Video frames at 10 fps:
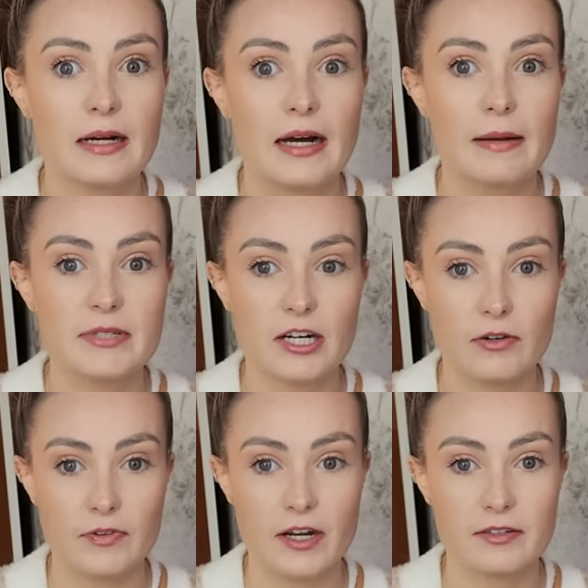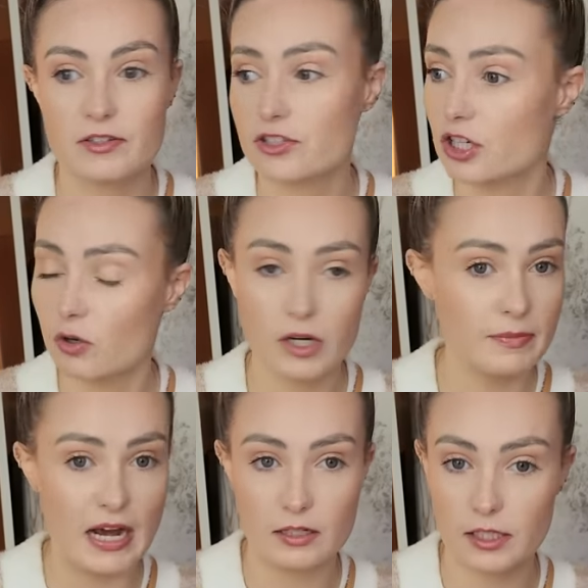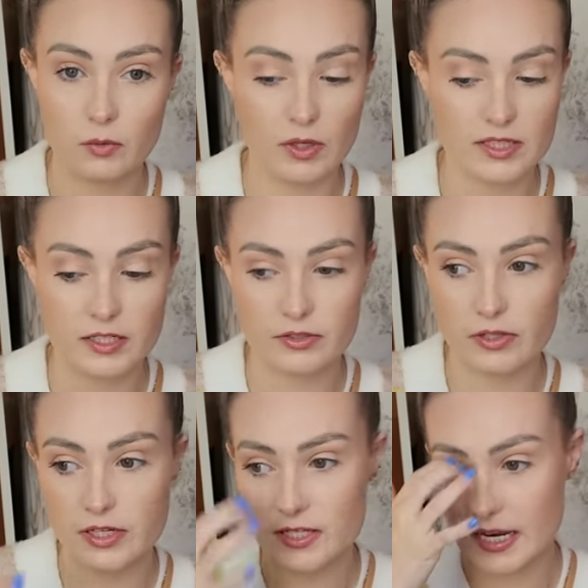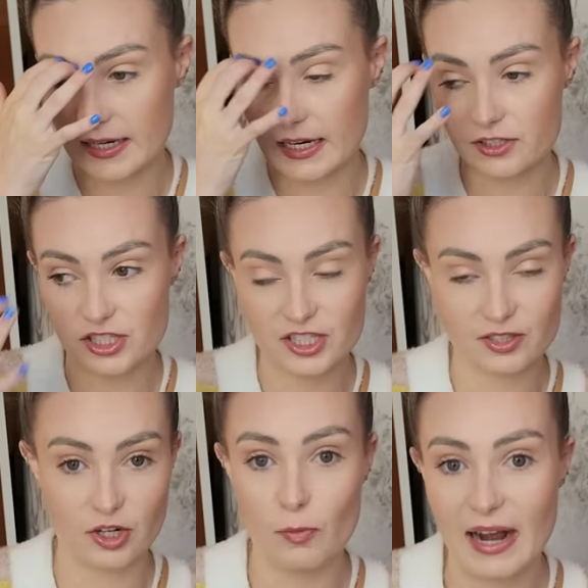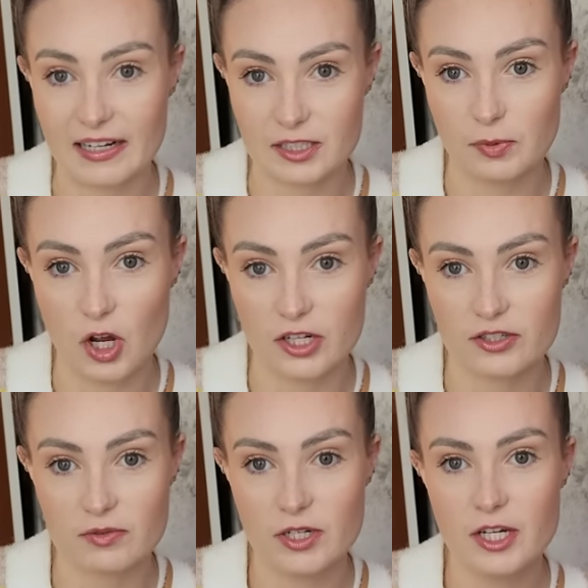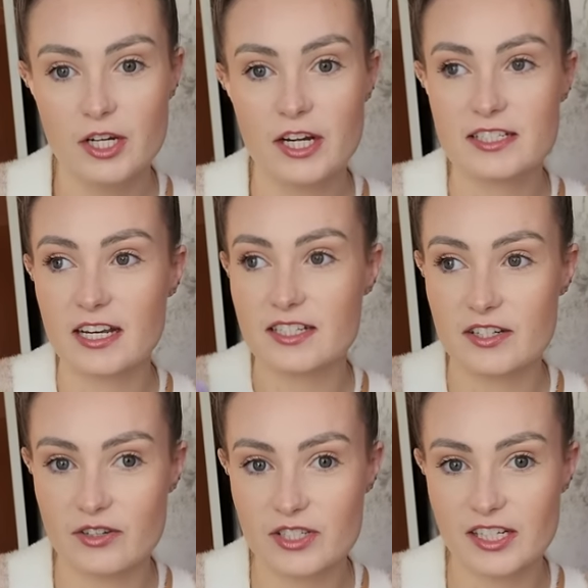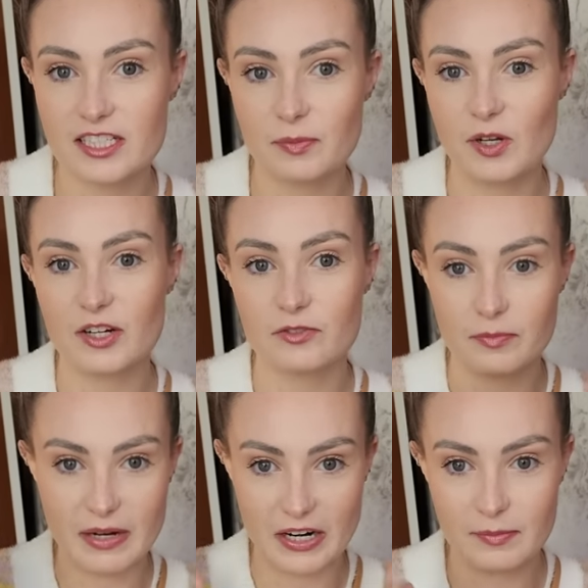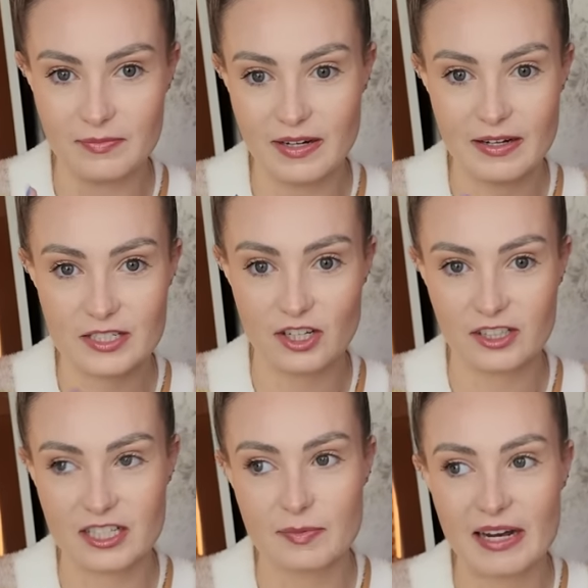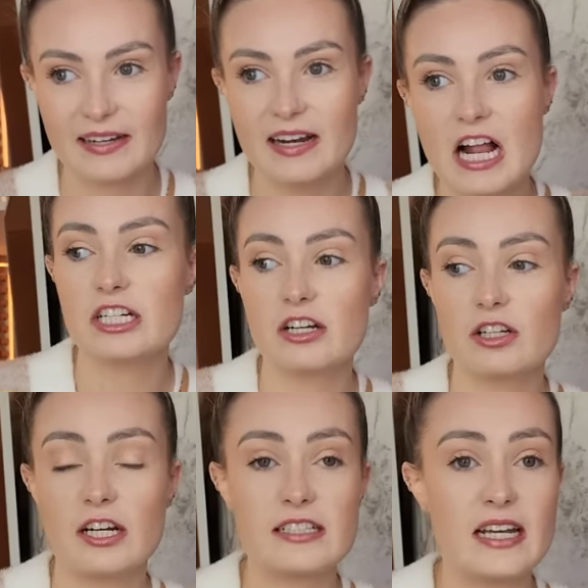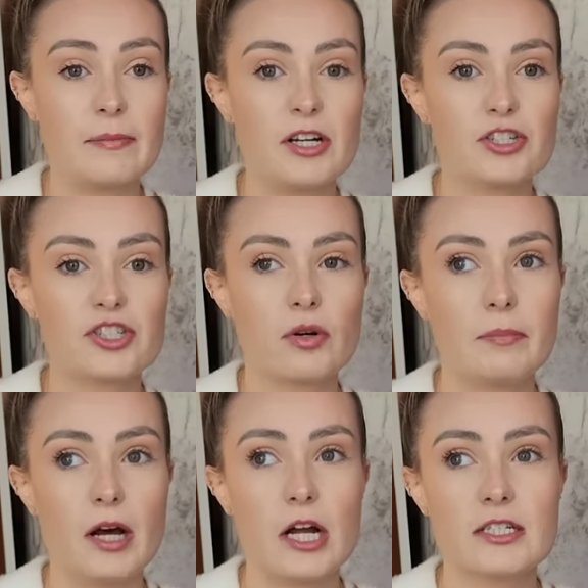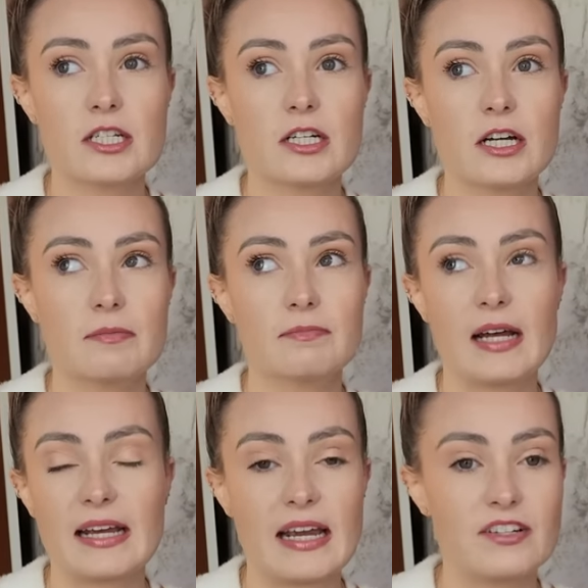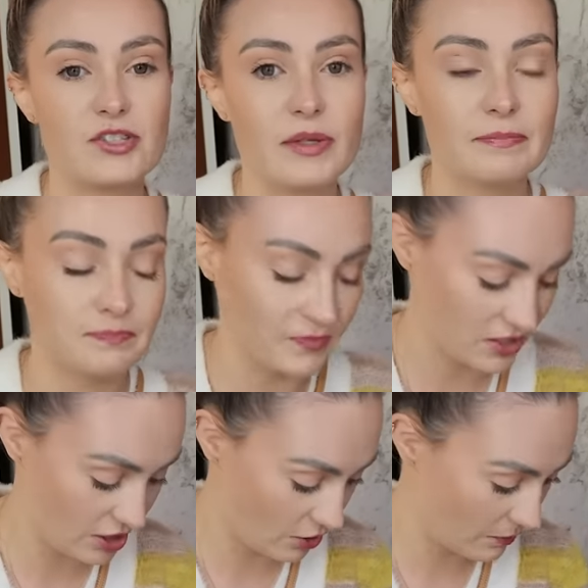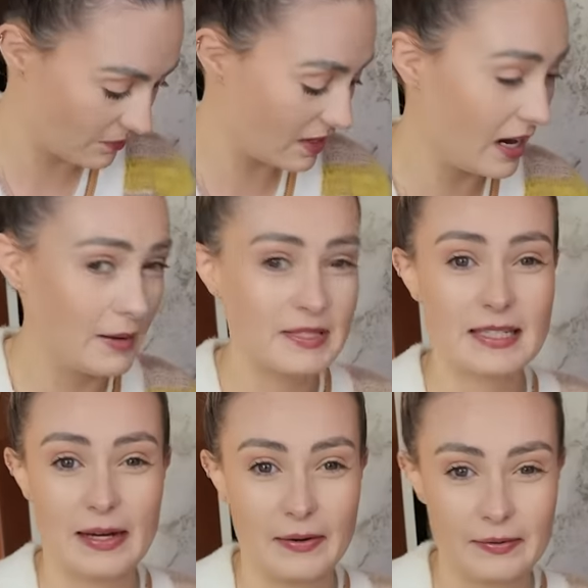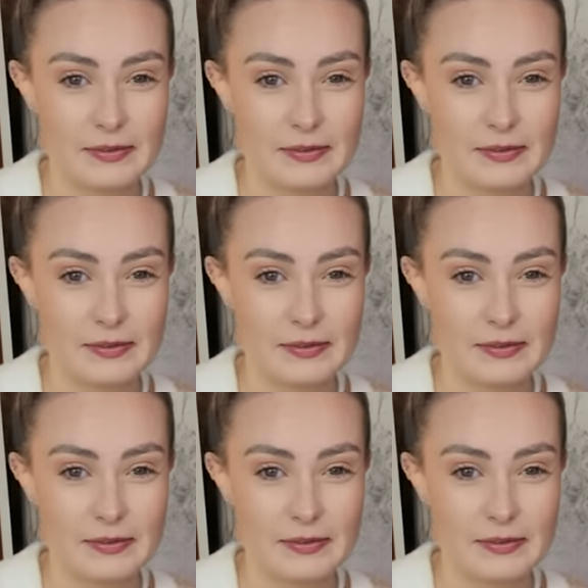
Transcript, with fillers: I'm terrified. There's no going back. Like once I do this, I can't just go back to blonde. It takes years to get to blonde from hair as dark as mine. A lot of damage, so I'm not, I can't do it. So I'm scared.